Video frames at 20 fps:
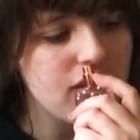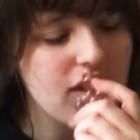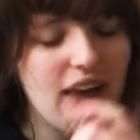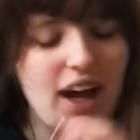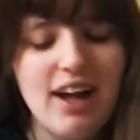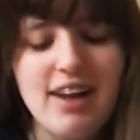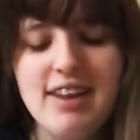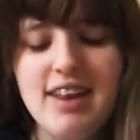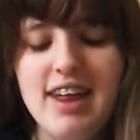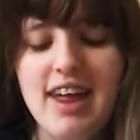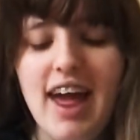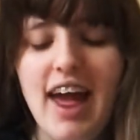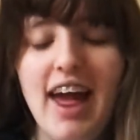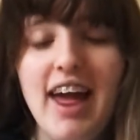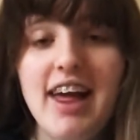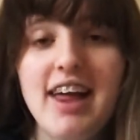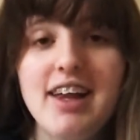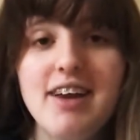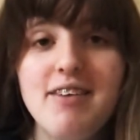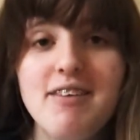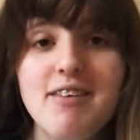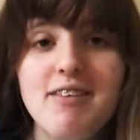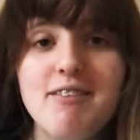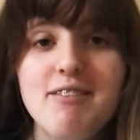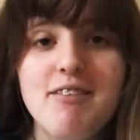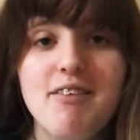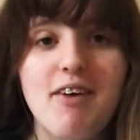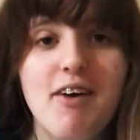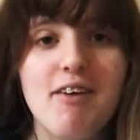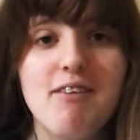candy cane,
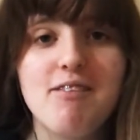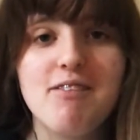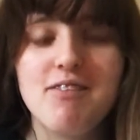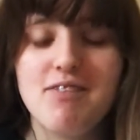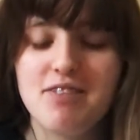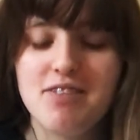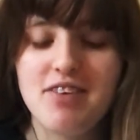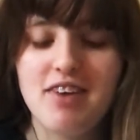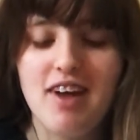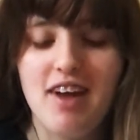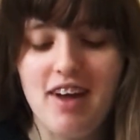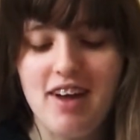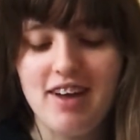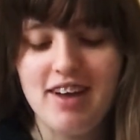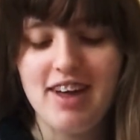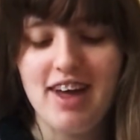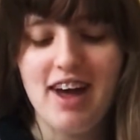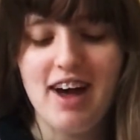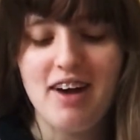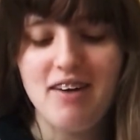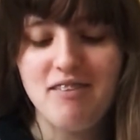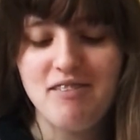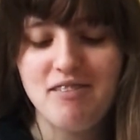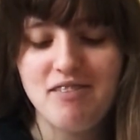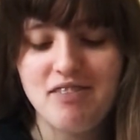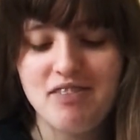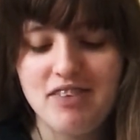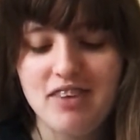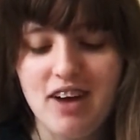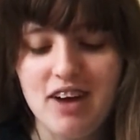but yeah,
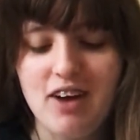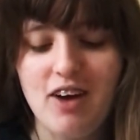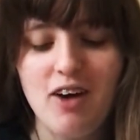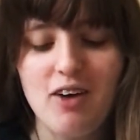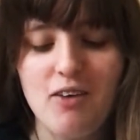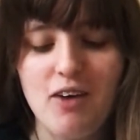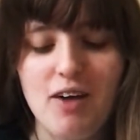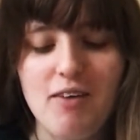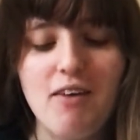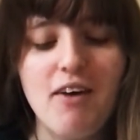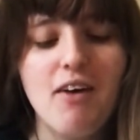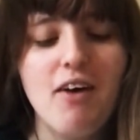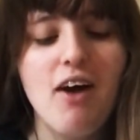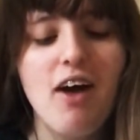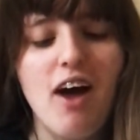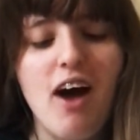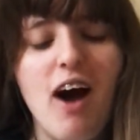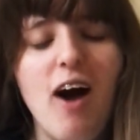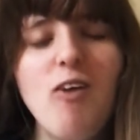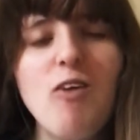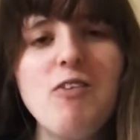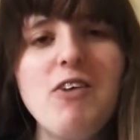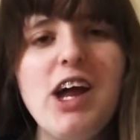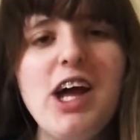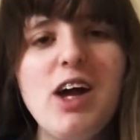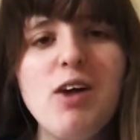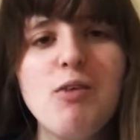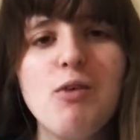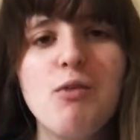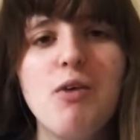I'm not
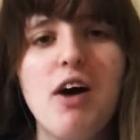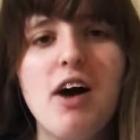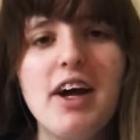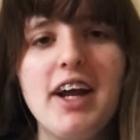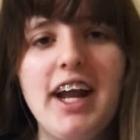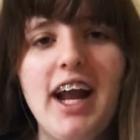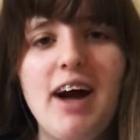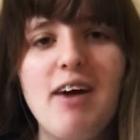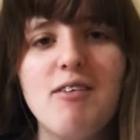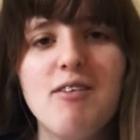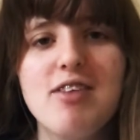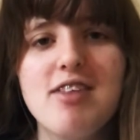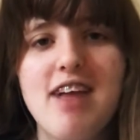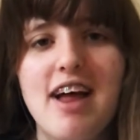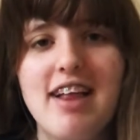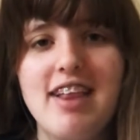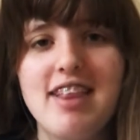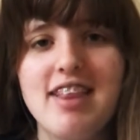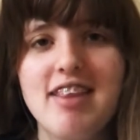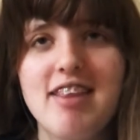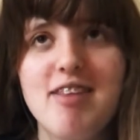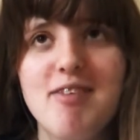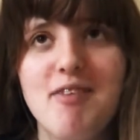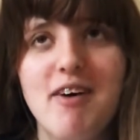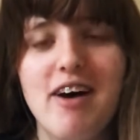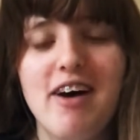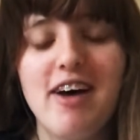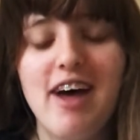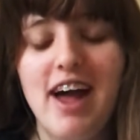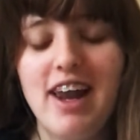really good at working out scents,
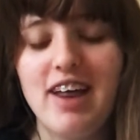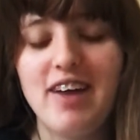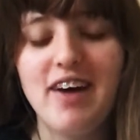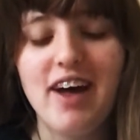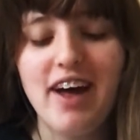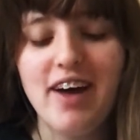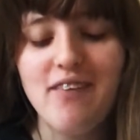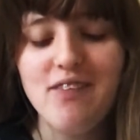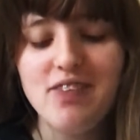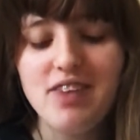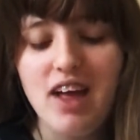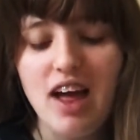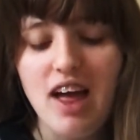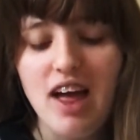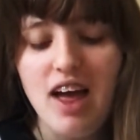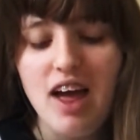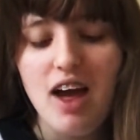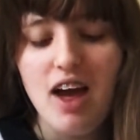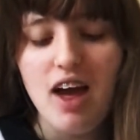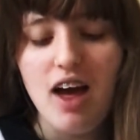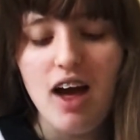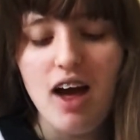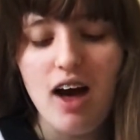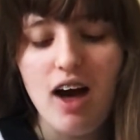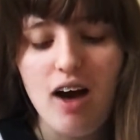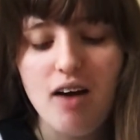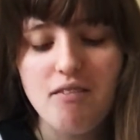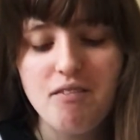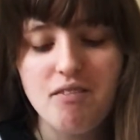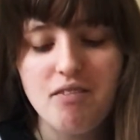but anyway.
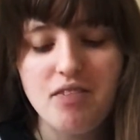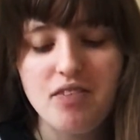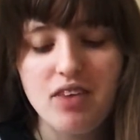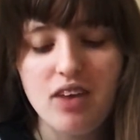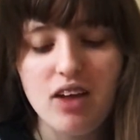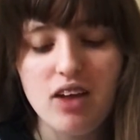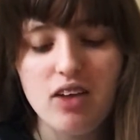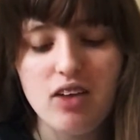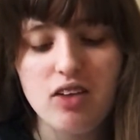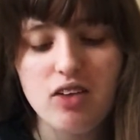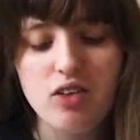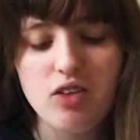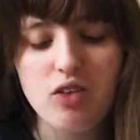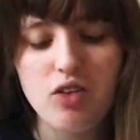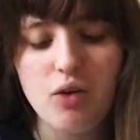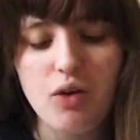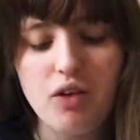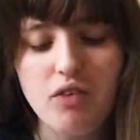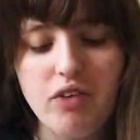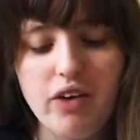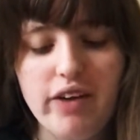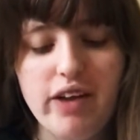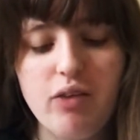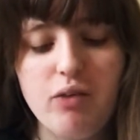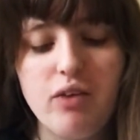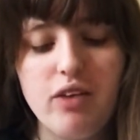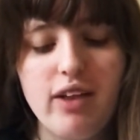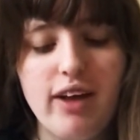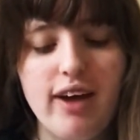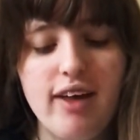So I'd rate
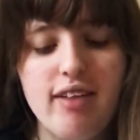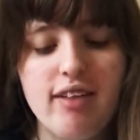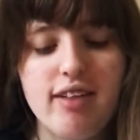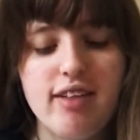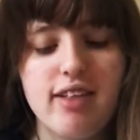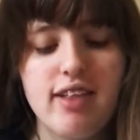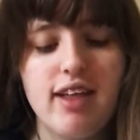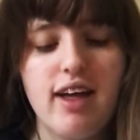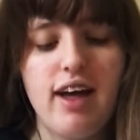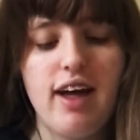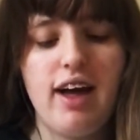this one at least